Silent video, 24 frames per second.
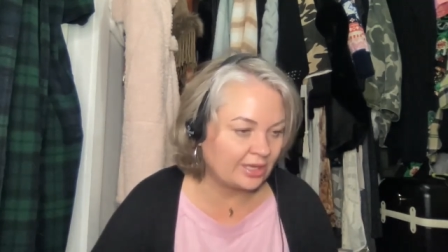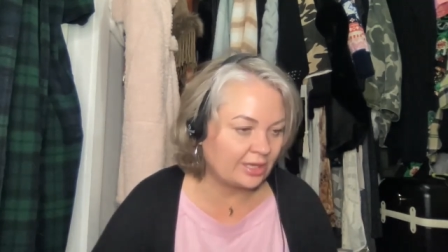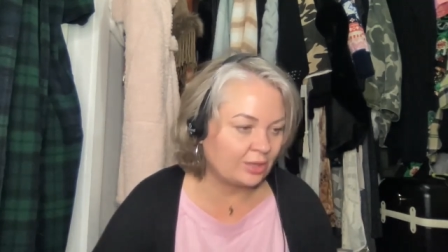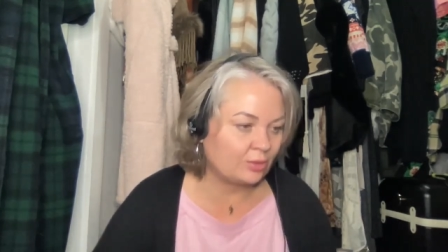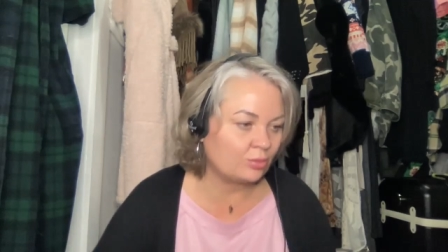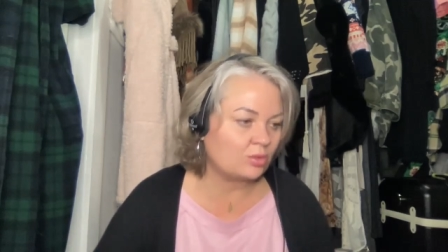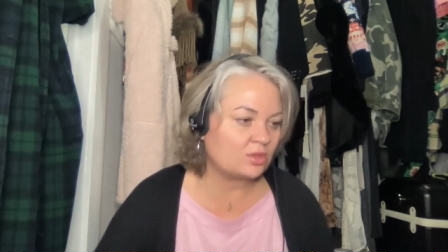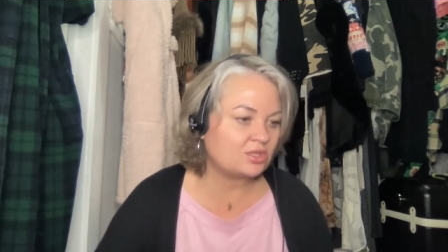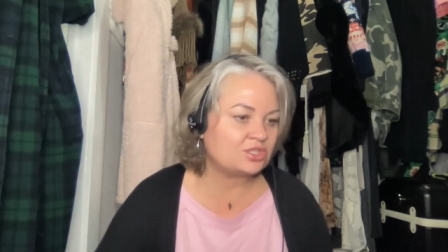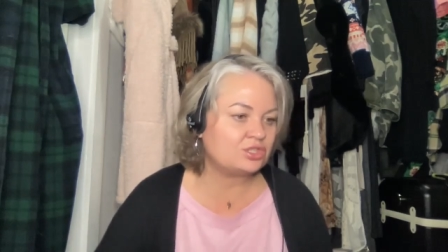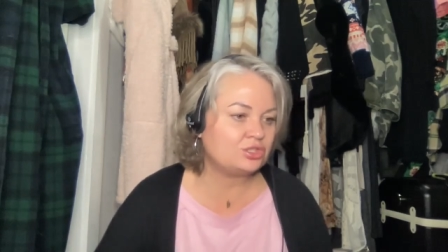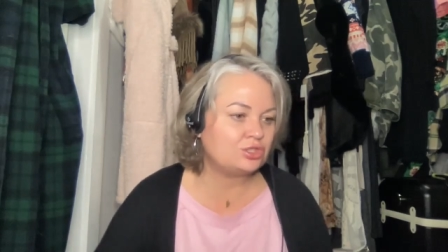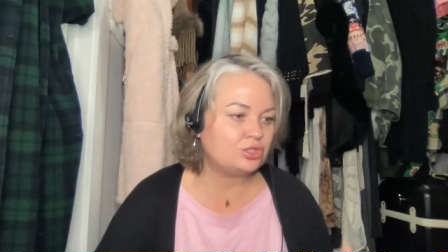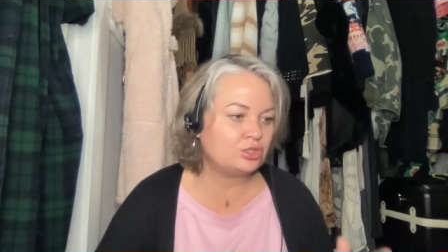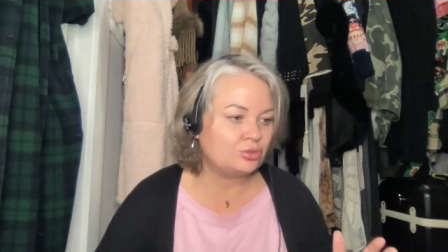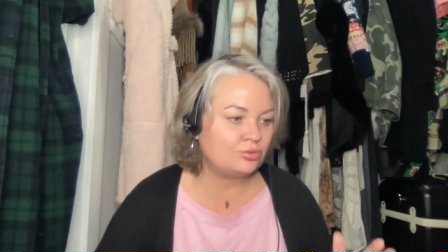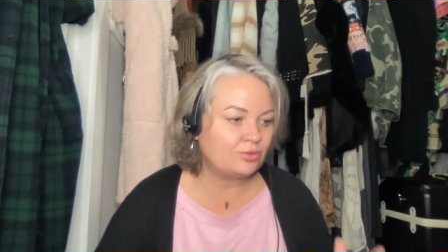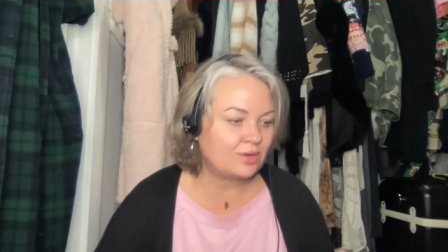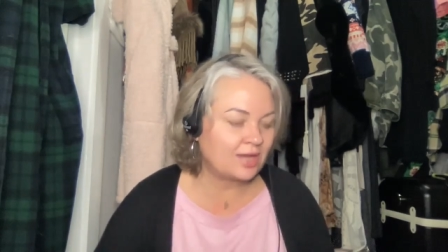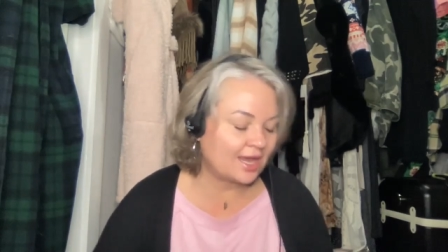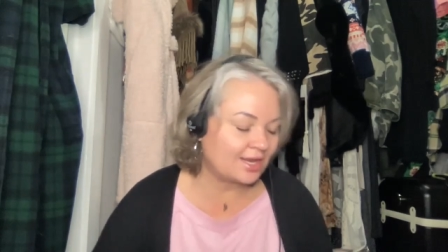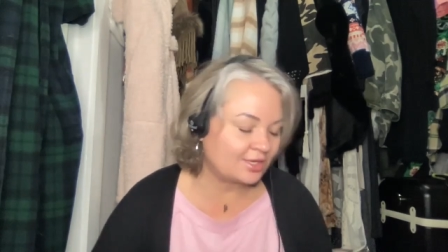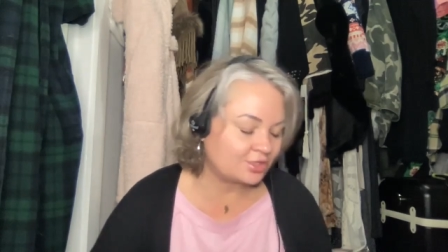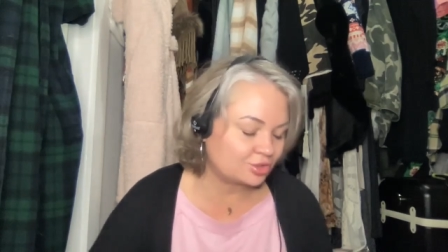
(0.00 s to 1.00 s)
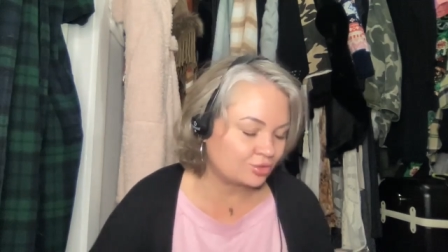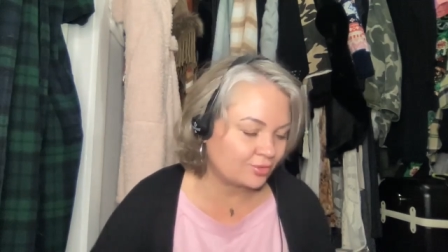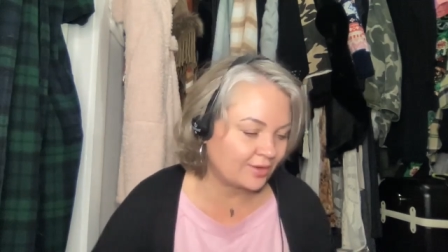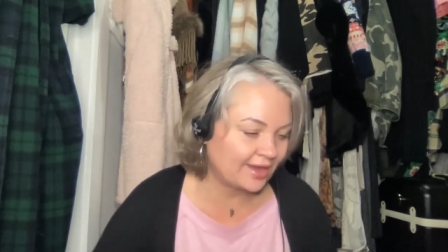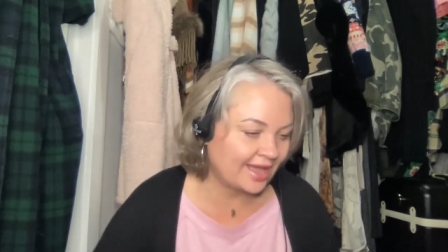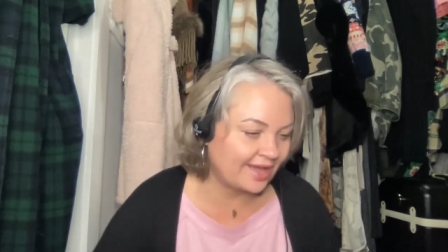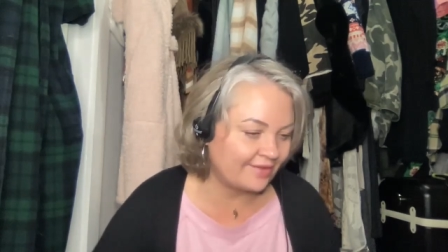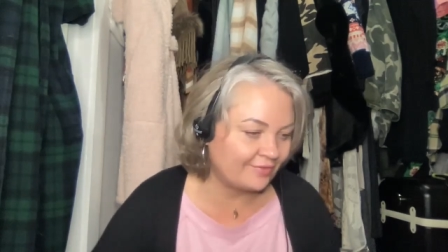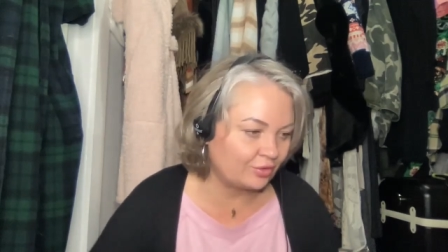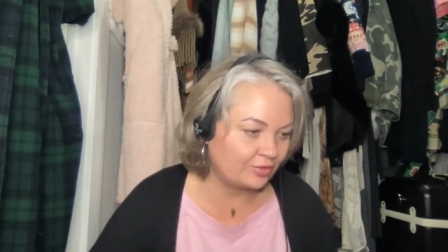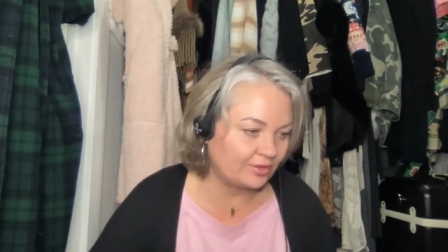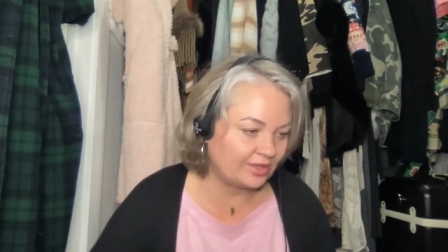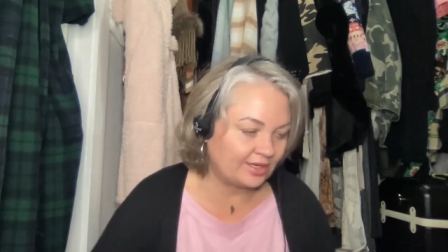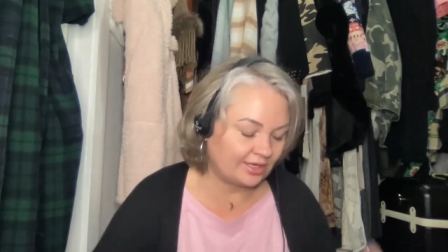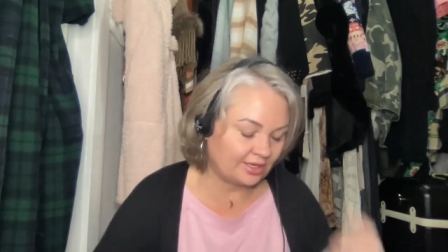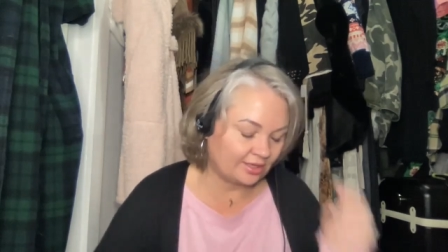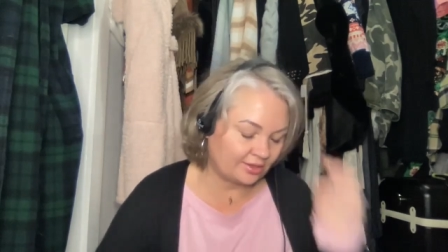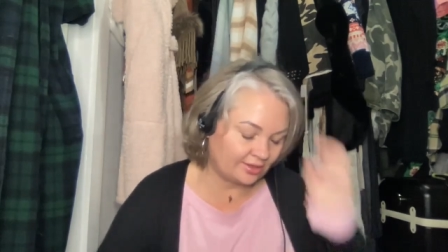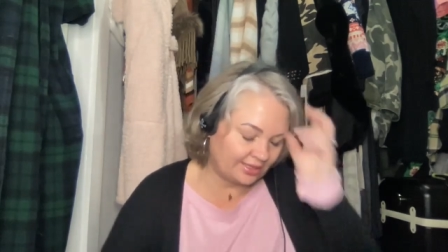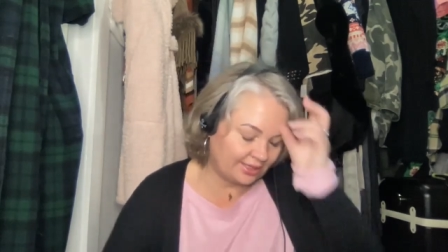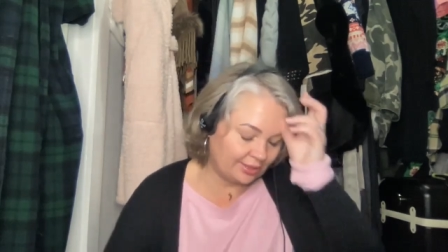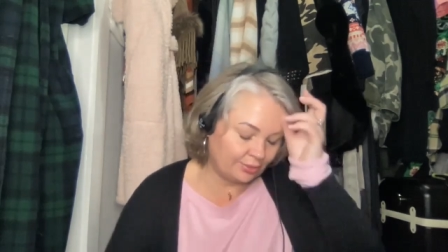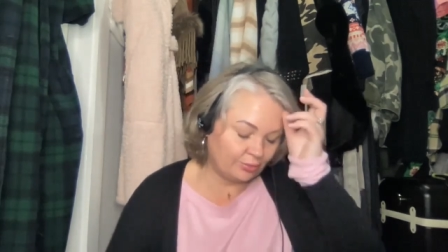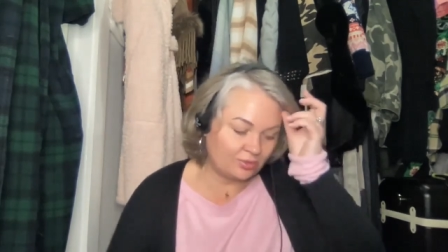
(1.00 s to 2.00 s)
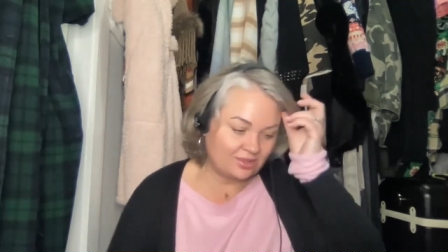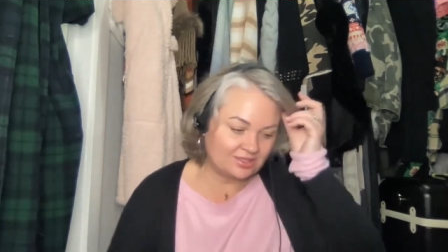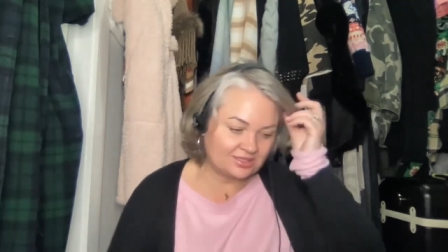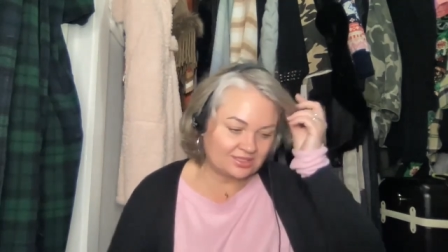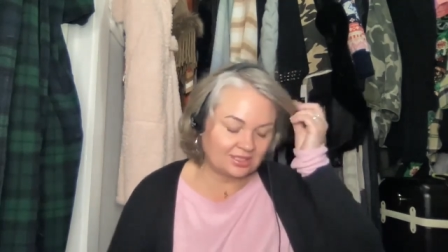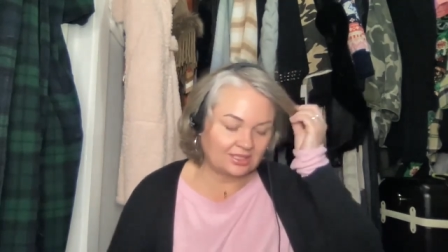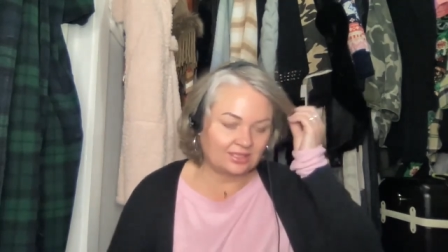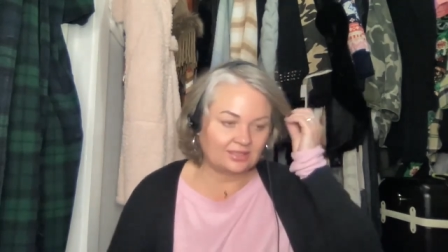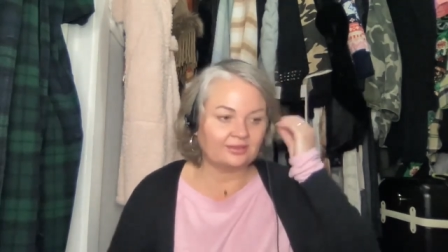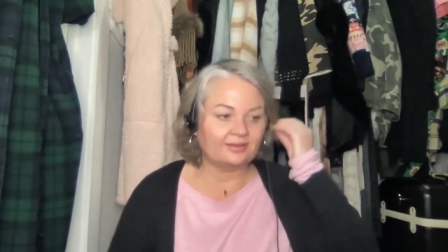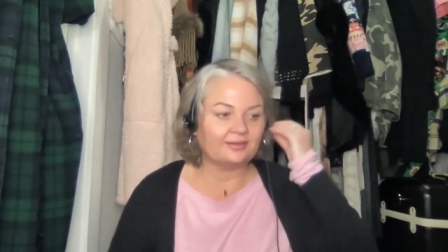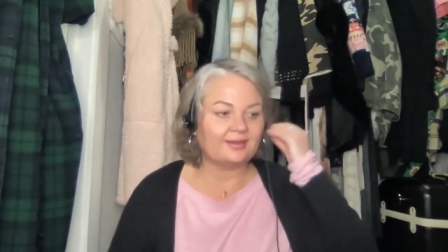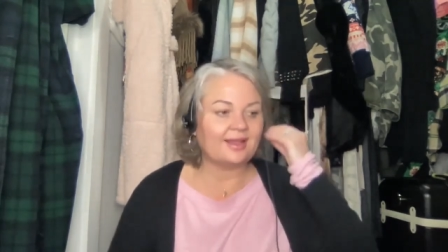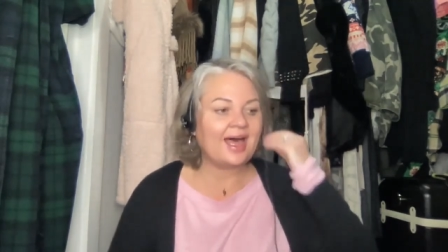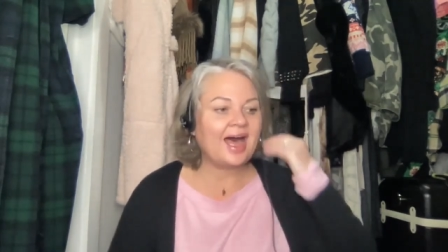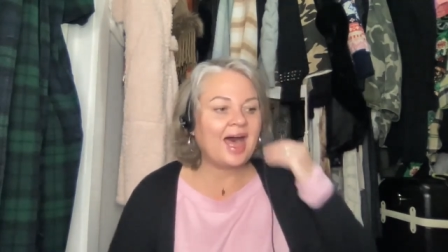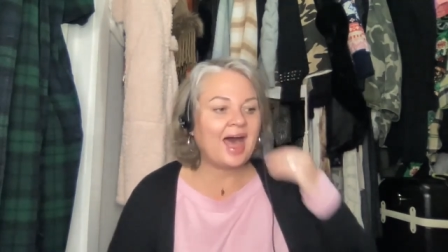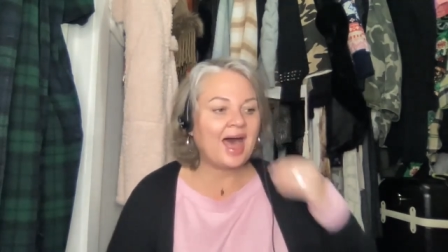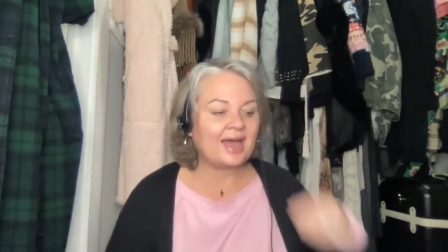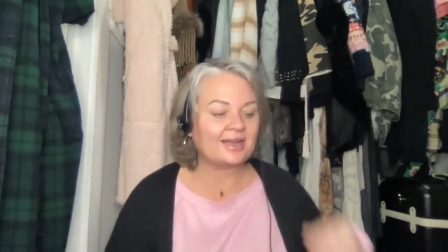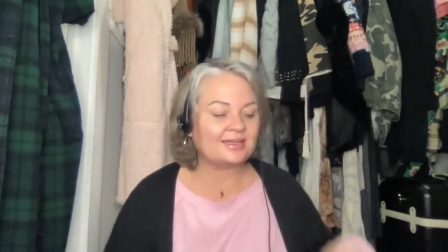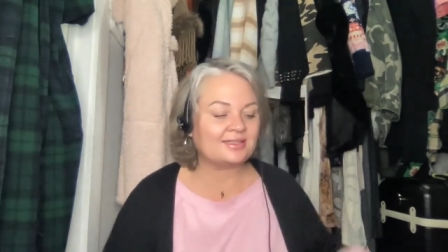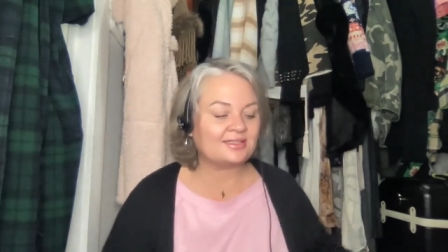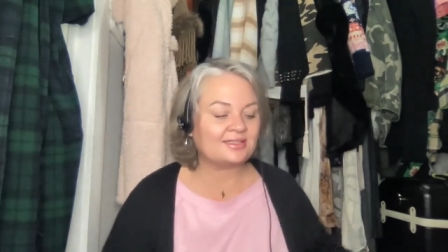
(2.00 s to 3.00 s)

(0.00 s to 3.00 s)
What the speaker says: It was do not travel here. It was a lot.